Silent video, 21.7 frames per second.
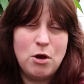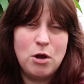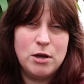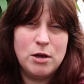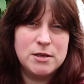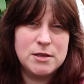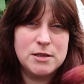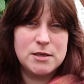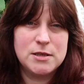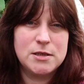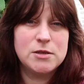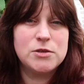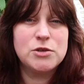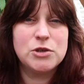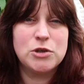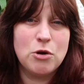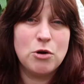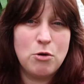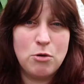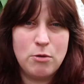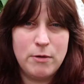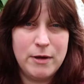colours to
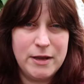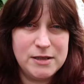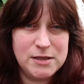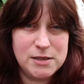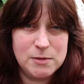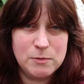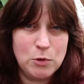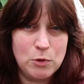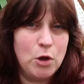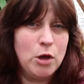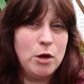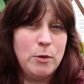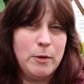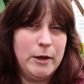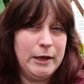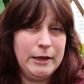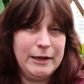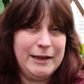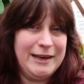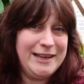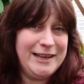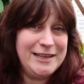go in some colour
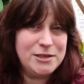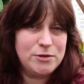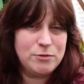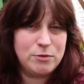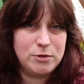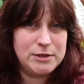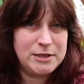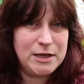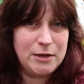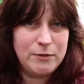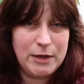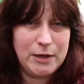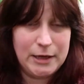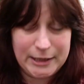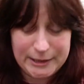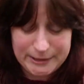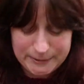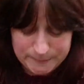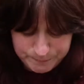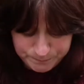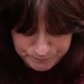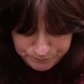work later on down the
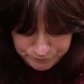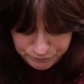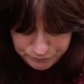line.